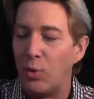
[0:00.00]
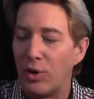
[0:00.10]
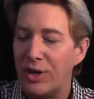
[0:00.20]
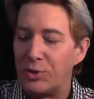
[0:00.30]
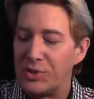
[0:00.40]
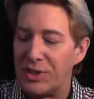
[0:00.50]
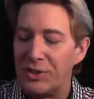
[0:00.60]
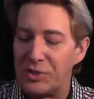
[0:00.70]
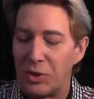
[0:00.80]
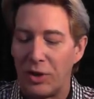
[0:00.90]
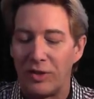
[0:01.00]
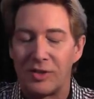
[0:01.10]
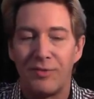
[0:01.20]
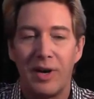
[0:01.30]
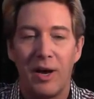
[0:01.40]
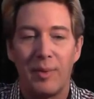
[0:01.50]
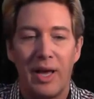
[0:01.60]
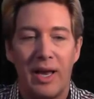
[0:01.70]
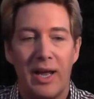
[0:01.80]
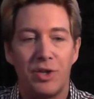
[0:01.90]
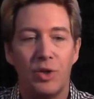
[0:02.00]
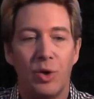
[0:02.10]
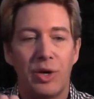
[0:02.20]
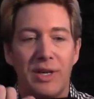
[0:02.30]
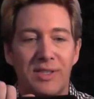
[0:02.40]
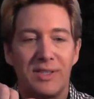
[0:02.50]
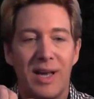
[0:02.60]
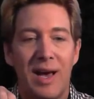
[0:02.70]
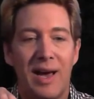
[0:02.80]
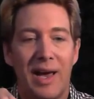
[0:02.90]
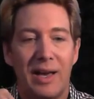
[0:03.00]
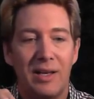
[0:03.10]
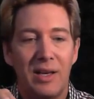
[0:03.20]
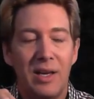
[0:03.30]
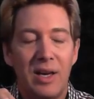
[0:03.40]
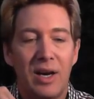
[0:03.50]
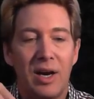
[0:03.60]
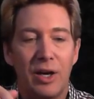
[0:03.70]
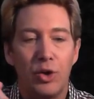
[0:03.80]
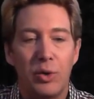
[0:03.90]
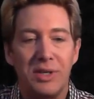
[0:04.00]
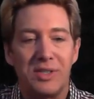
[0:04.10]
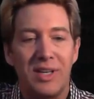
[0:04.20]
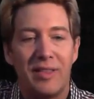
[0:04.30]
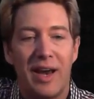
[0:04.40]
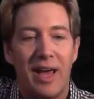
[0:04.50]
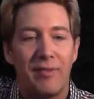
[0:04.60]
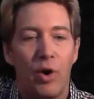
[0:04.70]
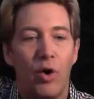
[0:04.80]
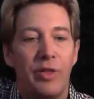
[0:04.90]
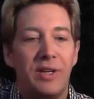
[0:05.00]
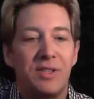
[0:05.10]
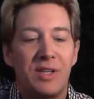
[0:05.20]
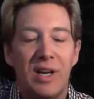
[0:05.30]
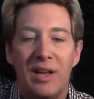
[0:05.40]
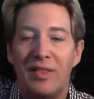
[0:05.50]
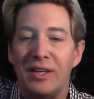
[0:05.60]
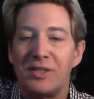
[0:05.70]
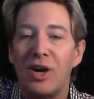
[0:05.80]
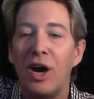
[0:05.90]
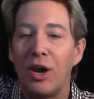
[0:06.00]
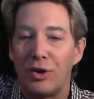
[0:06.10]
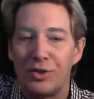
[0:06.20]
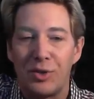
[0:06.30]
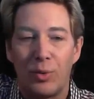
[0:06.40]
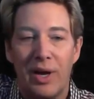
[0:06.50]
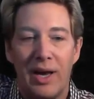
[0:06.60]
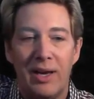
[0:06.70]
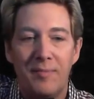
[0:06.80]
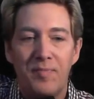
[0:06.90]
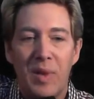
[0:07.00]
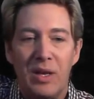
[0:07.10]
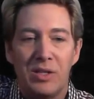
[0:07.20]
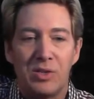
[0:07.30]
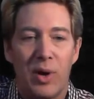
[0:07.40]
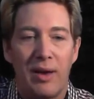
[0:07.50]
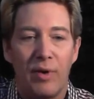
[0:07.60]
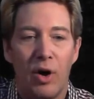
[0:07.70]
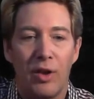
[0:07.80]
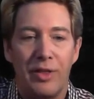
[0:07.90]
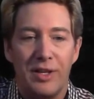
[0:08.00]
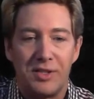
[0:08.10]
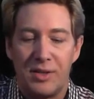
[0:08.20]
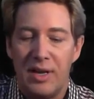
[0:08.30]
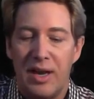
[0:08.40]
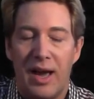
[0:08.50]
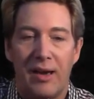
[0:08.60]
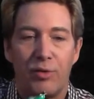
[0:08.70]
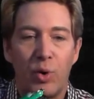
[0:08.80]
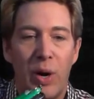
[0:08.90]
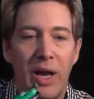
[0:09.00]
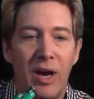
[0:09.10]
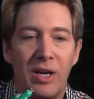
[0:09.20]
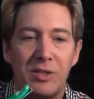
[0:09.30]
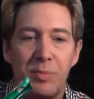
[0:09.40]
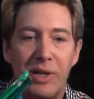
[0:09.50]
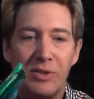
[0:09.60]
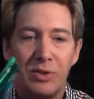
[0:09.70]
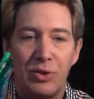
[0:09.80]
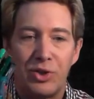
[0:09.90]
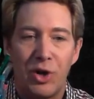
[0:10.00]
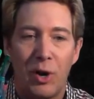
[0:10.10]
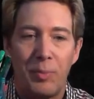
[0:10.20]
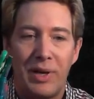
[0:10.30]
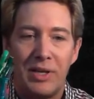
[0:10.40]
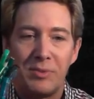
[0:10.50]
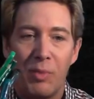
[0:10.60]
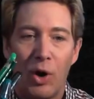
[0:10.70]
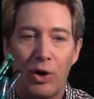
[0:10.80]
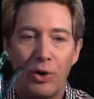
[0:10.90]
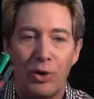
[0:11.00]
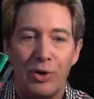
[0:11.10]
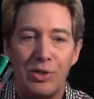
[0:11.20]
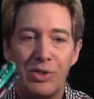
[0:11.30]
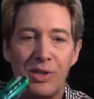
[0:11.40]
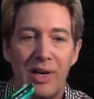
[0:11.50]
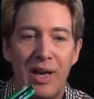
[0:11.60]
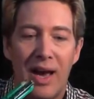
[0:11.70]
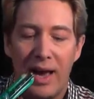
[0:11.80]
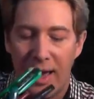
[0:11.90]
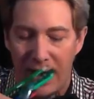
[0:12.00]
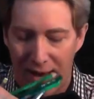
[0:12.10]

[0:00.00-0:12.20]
you're interested in starting this phenomena. And as you look inside, you can see that I have all these colors, okay? So I have all this. I have crayons, pencils, Sharpies, markers. I